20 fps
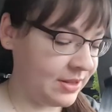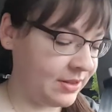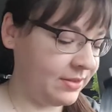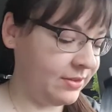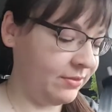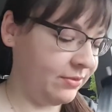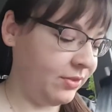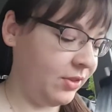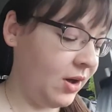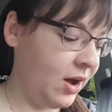the
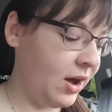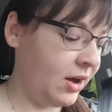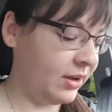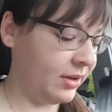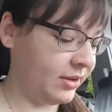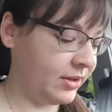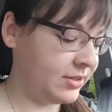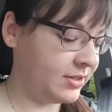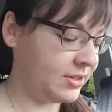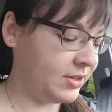
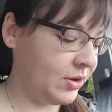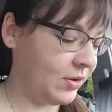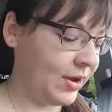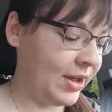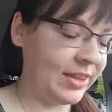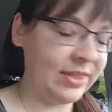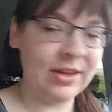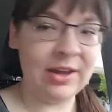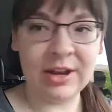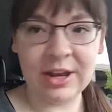vlog, so
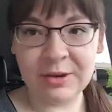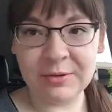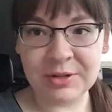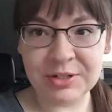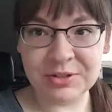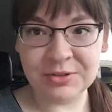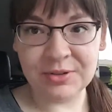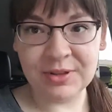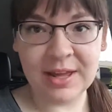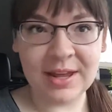I thought I would
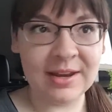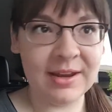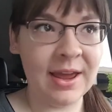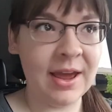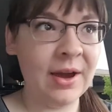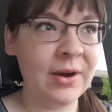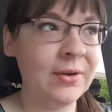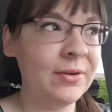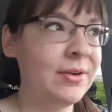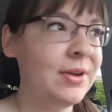do that
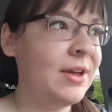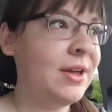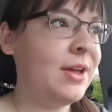now.